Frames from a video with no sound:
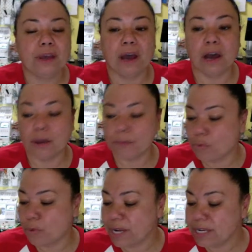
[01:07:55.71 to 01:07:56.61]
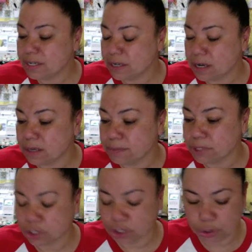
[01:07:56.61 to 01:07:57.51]
When it
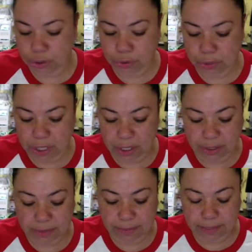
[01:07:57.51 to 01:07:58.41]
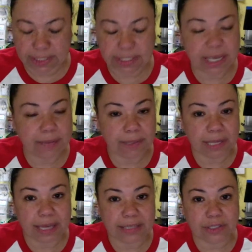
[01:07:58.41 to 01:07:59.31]
comes to
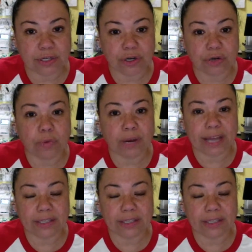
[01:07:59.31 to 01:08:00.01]
stabilizer, what I